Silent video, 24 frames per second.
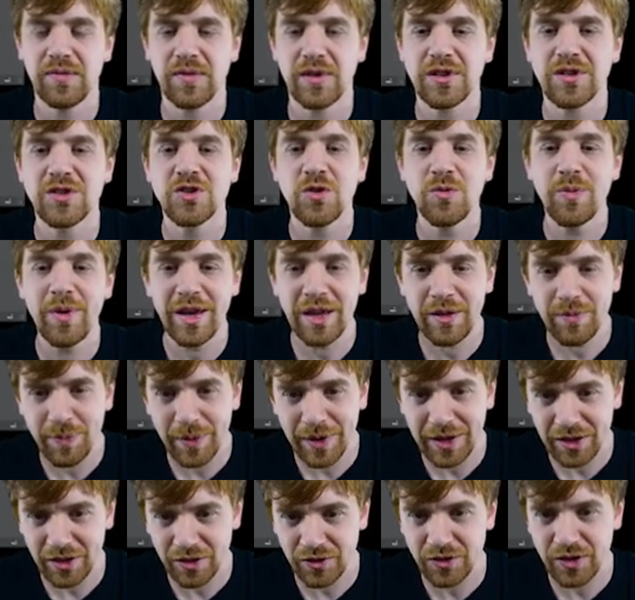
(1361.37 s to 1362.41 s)
The main
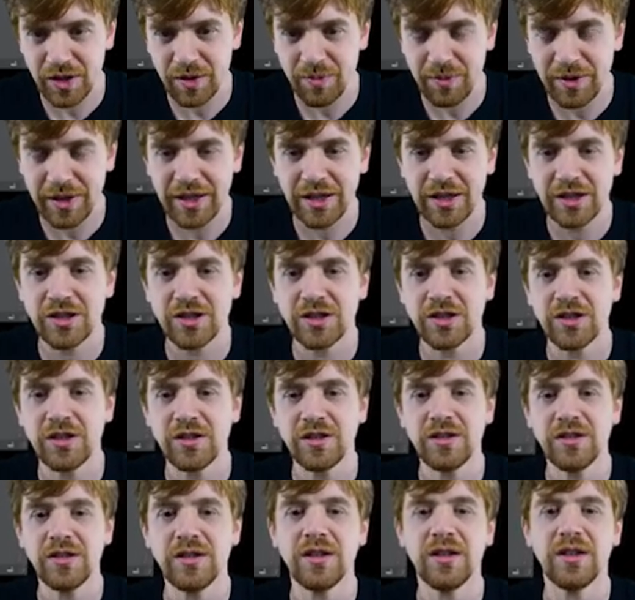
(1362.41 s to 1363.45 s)
part of the
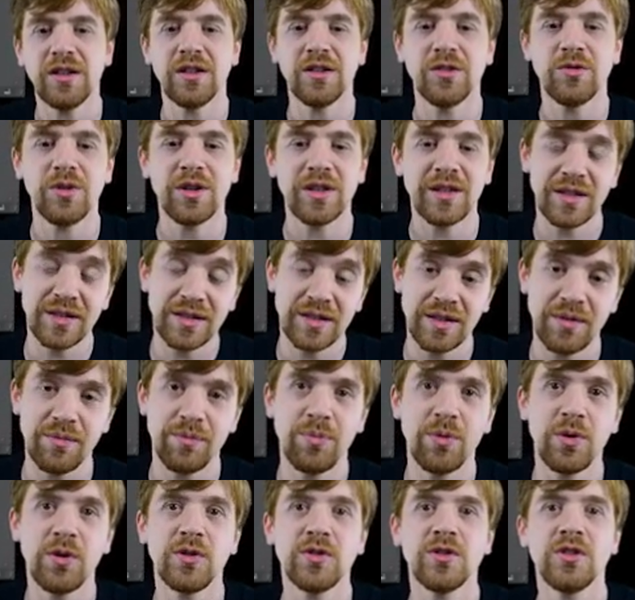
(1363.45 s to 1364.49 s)
application, and what it's
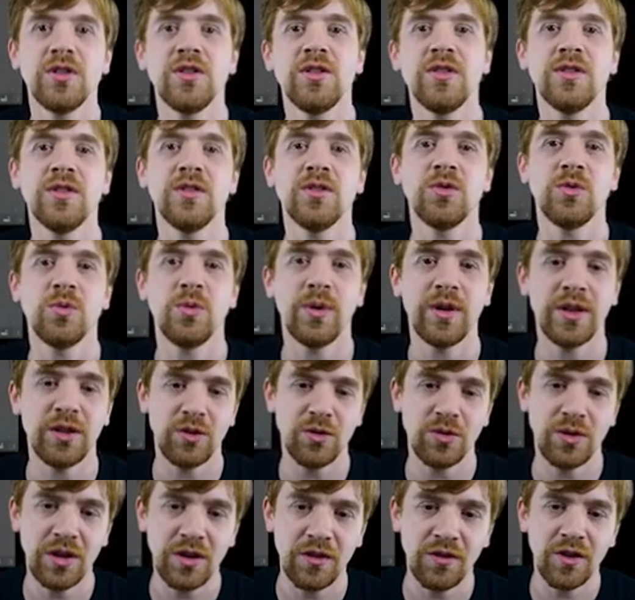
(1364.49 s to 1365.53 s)
important when
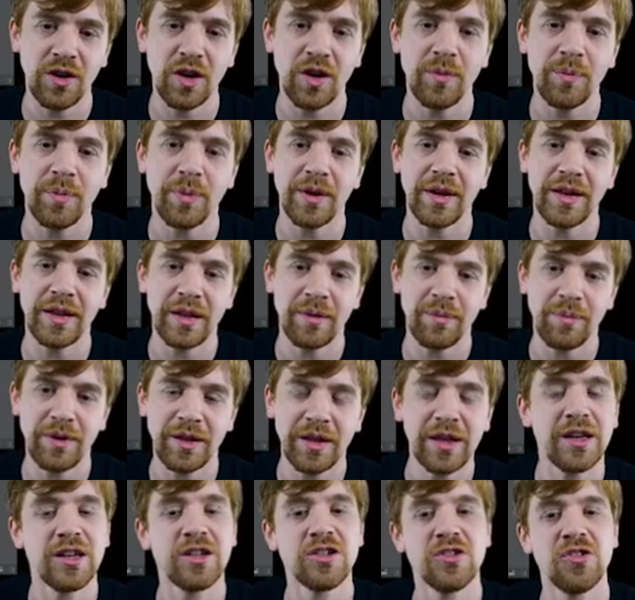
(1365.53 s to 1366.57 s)
you develop an
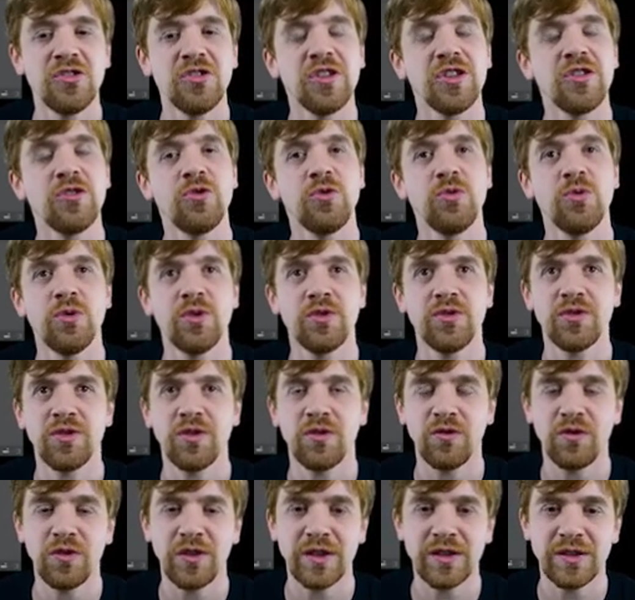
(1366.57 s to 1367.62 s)
application that you want
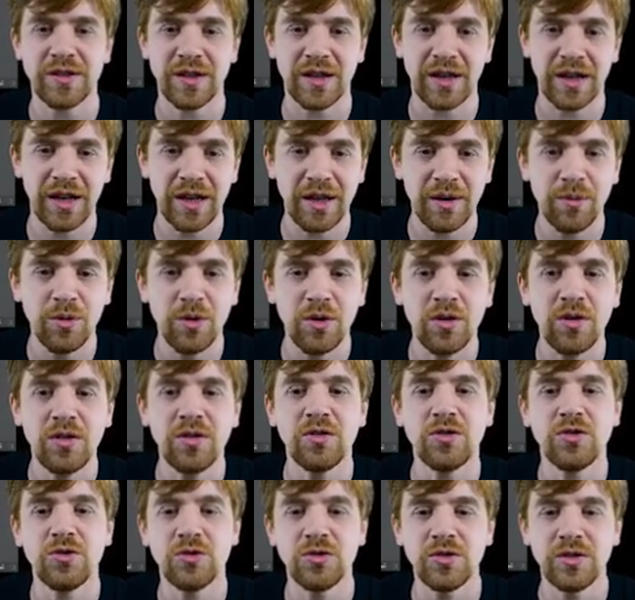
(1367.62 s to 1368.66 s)
something
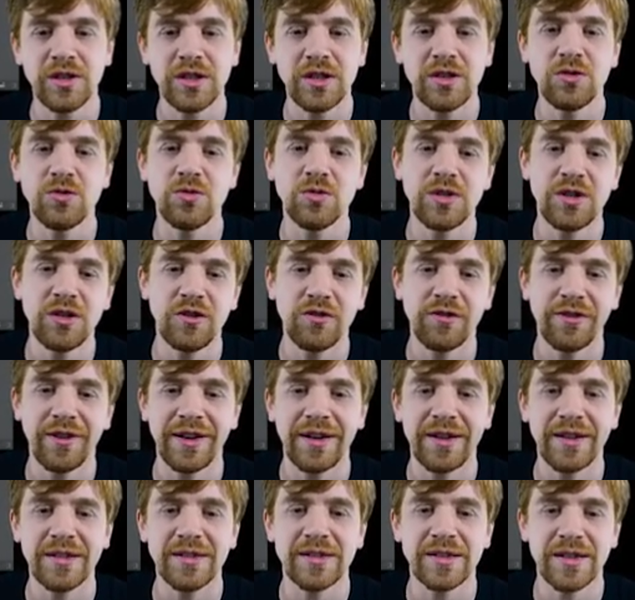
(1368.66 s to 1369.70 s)
scalable, you need to
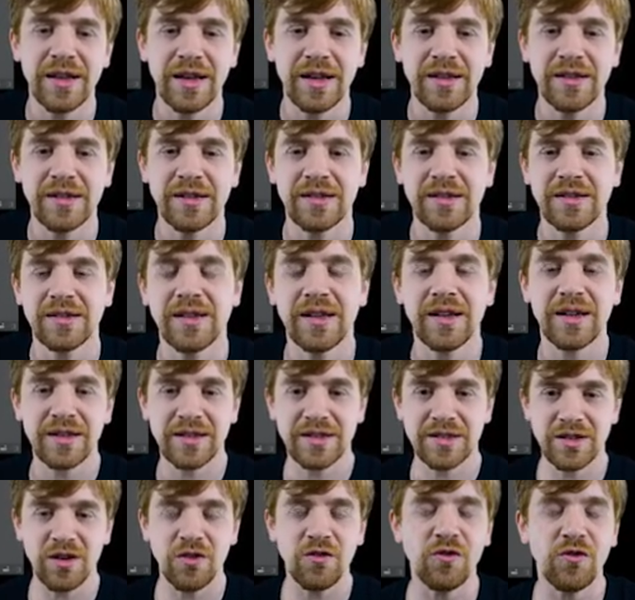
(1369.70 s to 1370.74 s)
define that there
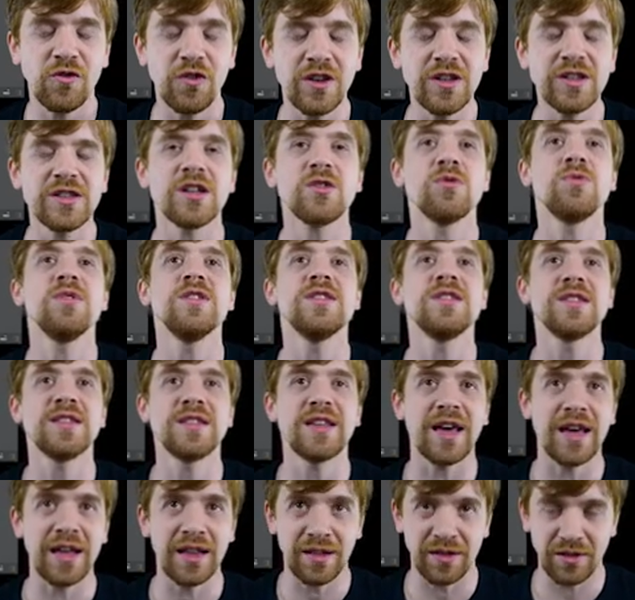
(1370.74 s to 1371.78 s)
is something that will
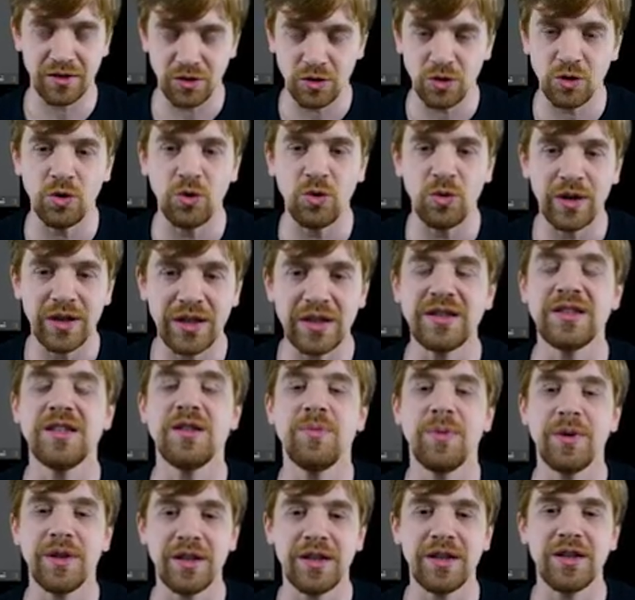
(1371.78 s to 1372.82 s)
scale always
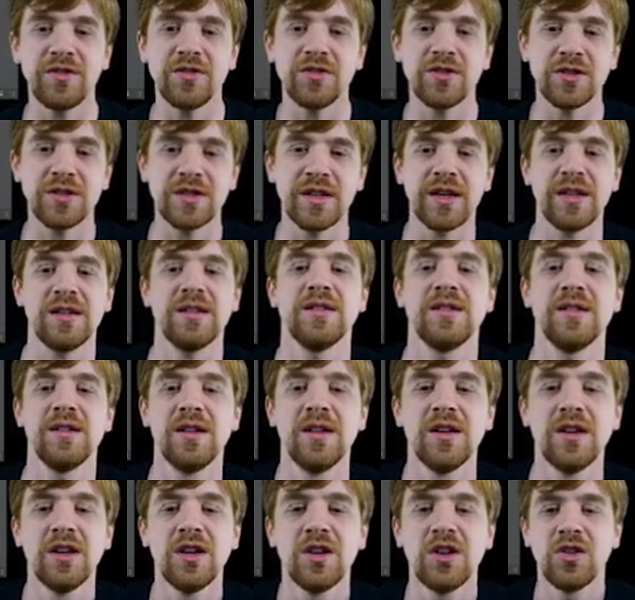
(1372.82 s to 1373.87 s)
depending on the size.
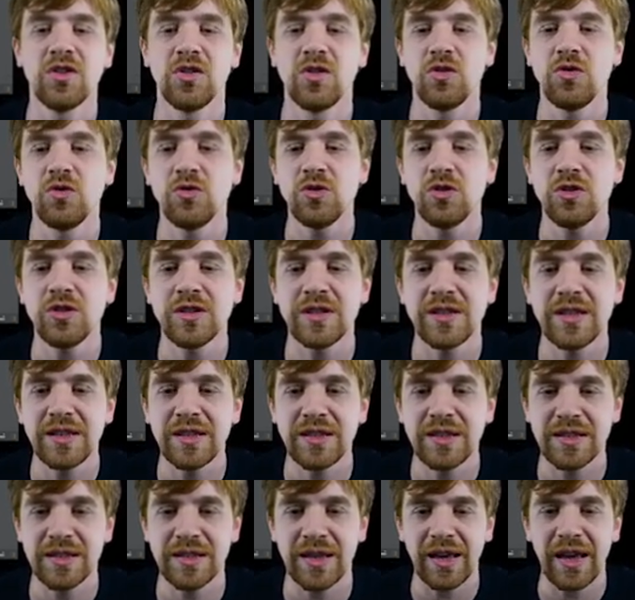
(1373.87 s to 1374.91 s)
So you know
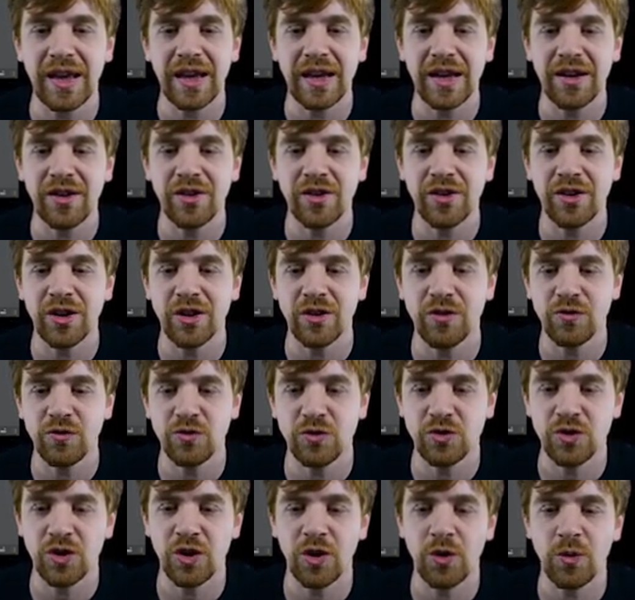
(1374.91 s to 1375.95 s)
this header and
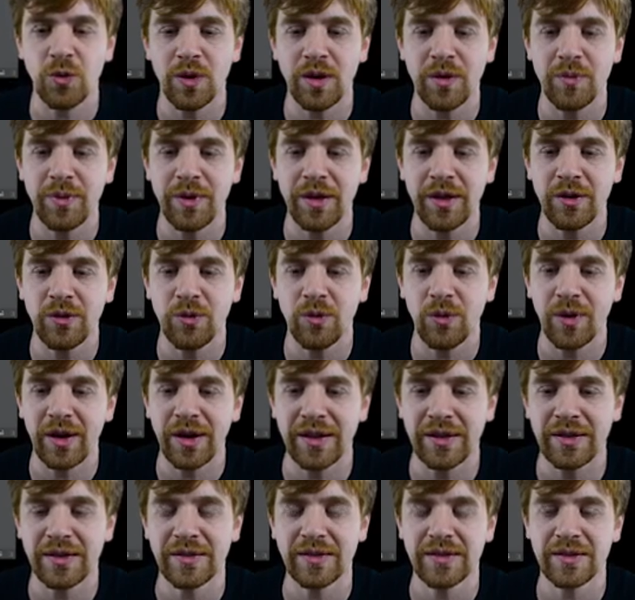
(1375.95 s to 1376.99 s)
footer will be
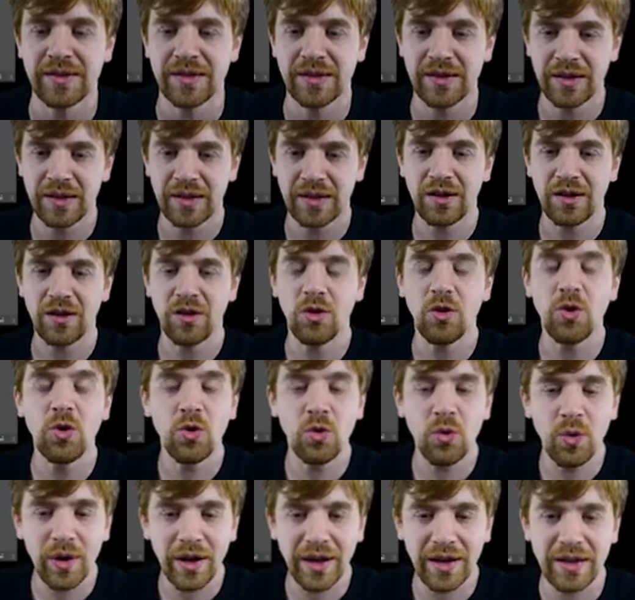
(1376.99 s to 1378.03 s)
quite
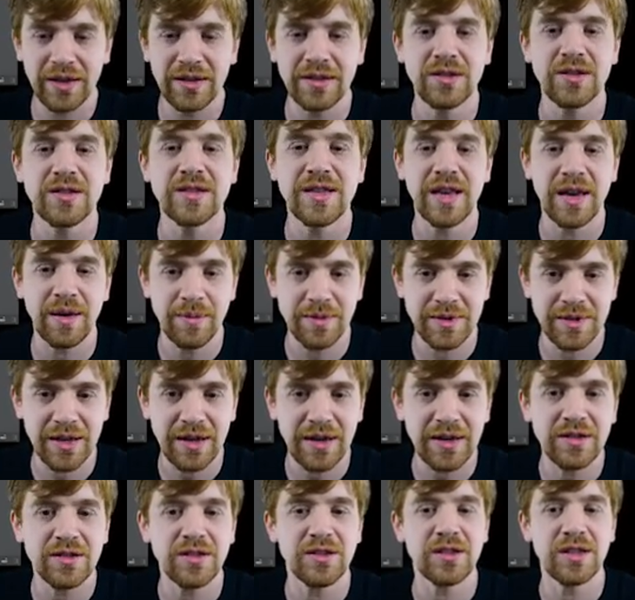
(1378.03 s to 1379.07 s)
always the same
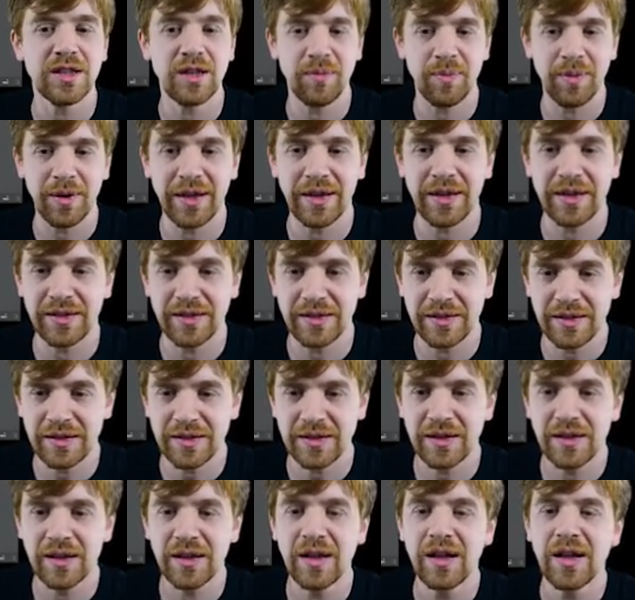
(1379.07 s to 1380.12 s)
size and keep like it
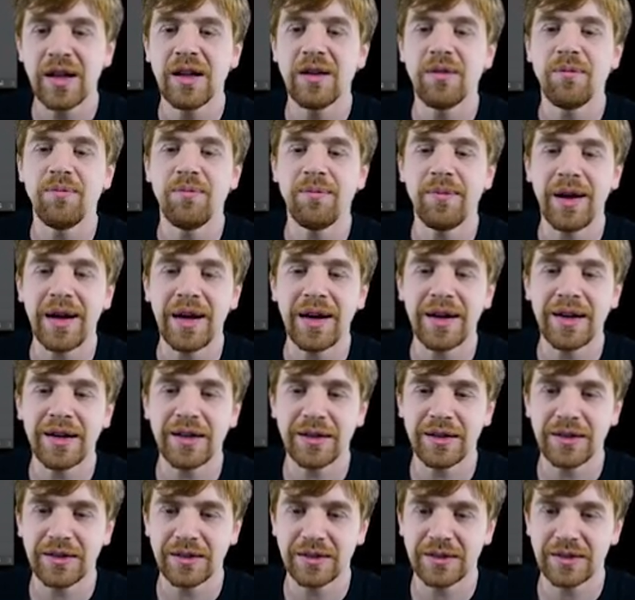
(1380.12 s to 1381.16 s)
is.
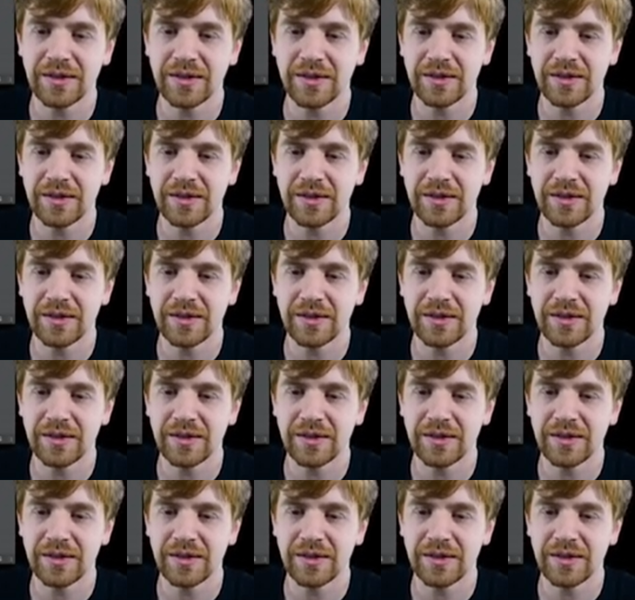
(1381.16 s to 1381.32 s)
My